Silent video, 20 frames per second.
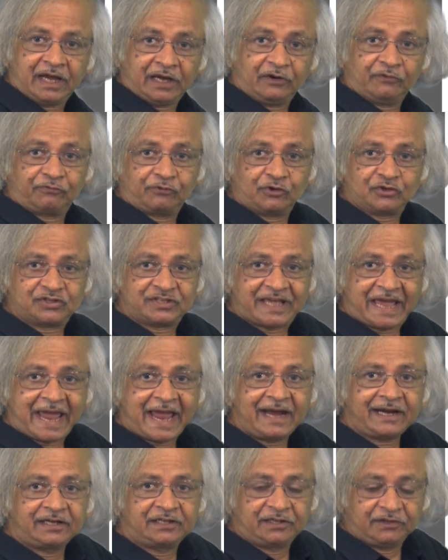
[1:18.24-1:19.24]
And of course, the
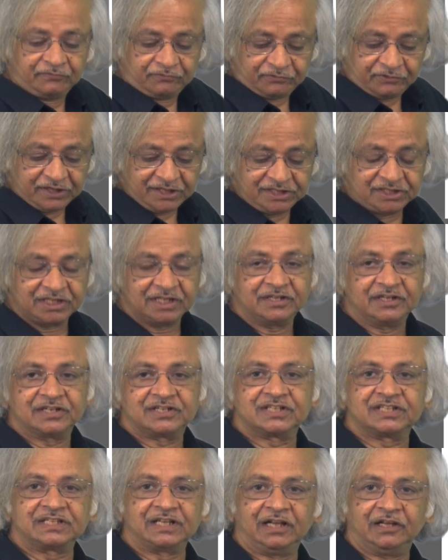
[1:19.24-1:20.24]
active region
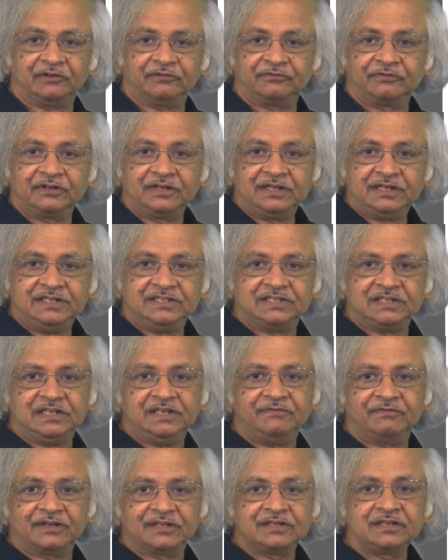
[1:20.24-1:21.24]
itself is
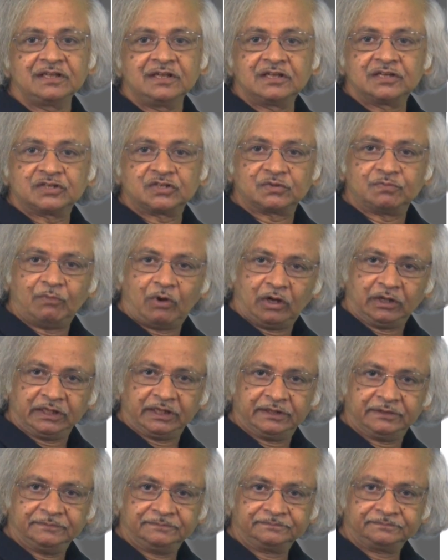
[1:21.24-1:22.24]
even
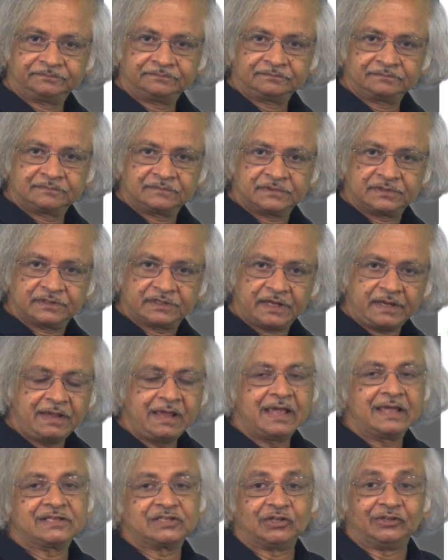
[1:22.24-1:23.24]
smaller.
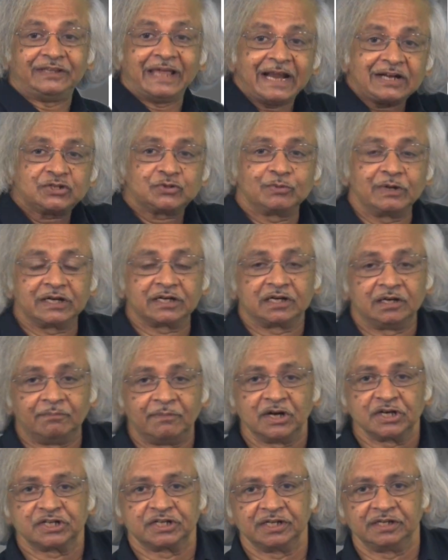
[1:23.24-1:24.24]
See? So that's where
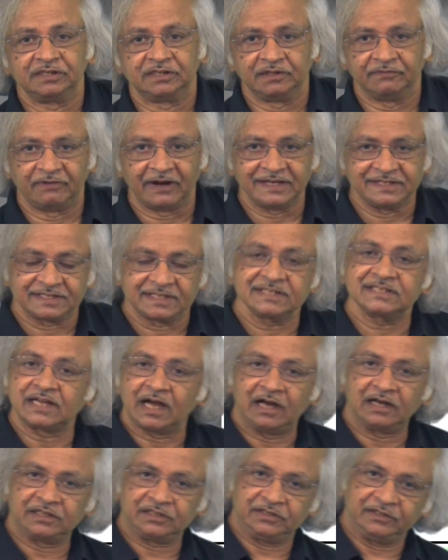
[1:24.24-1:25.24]
commercial devices
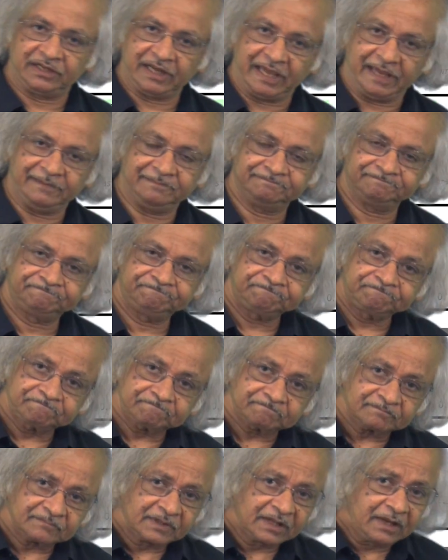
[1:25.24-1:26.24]
are today.
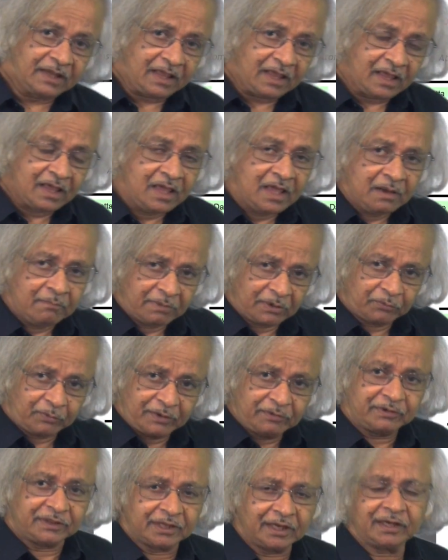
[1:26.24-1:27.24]
But
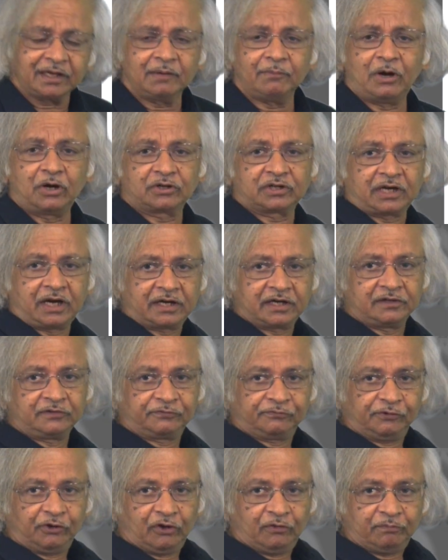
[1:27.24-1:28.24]
when we think about
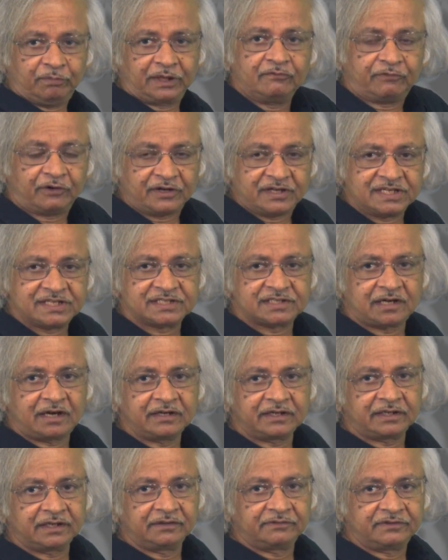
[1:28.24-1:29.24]
current flow, for
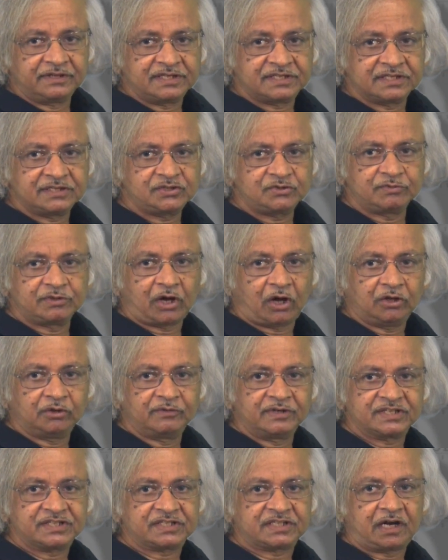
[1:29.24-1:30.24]
historical reasons, we
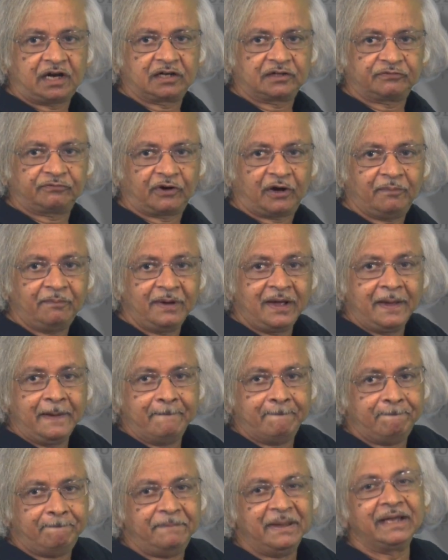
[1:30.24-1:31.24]
always start from
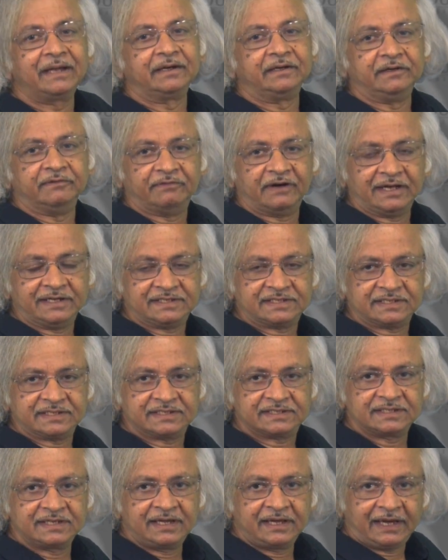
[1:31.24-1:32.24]
big
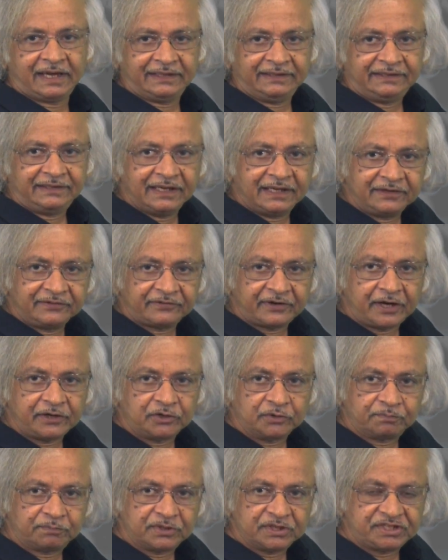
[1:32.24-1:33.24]
devices and then
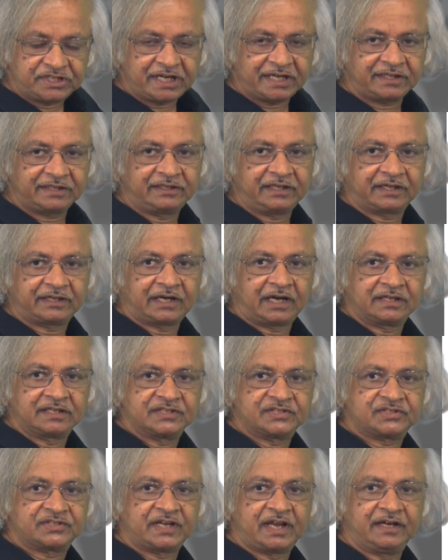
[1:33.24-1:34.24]
try to project that
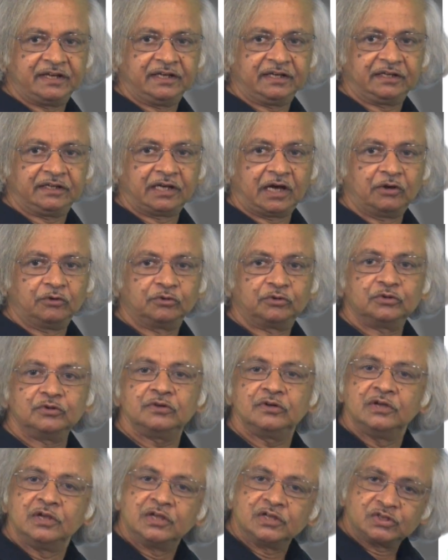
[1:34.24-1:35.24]
understanding down
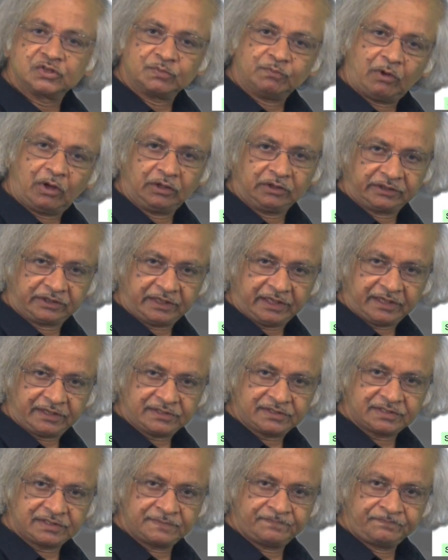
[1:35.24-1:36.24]
to small
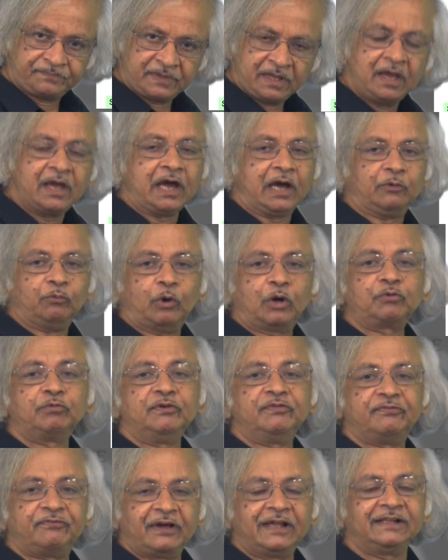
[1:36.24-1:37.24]
things. And what
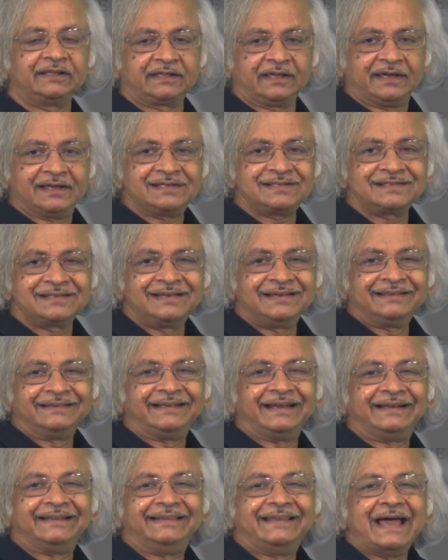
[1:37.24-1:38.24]
we felt is
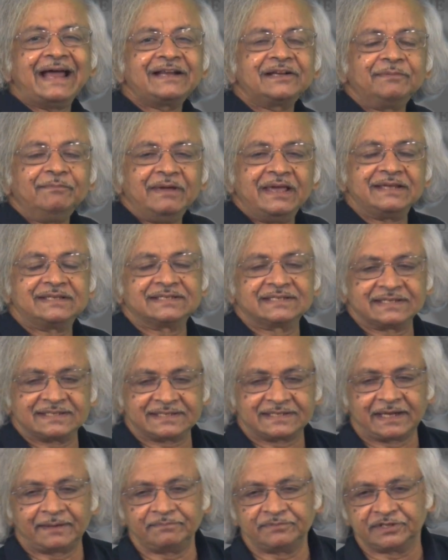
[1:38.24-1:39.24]
that that makes the
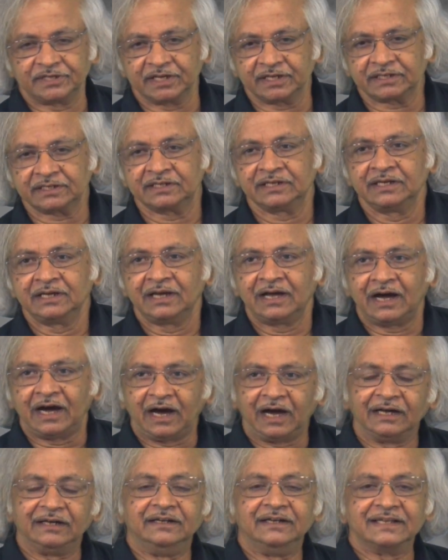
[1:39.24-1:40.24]
subject
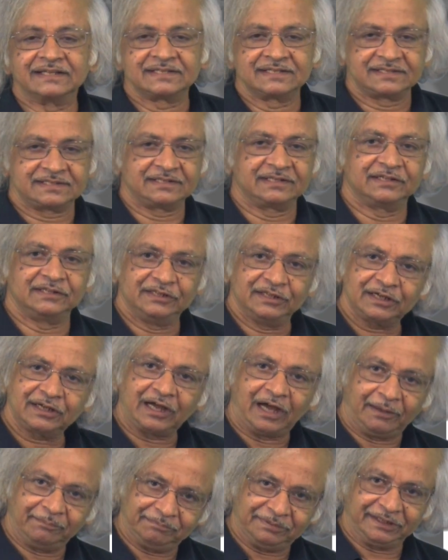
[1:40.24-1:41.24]
unnecessarily
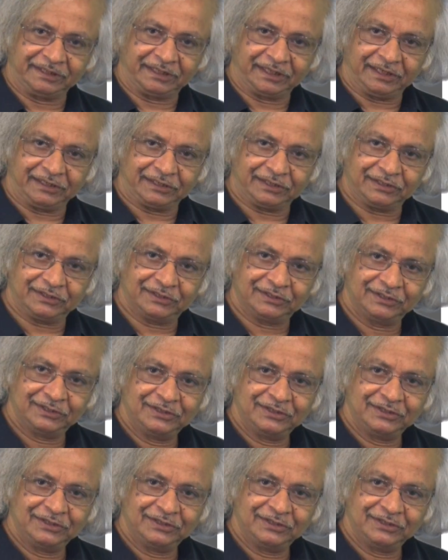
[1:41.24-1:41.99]
complicated.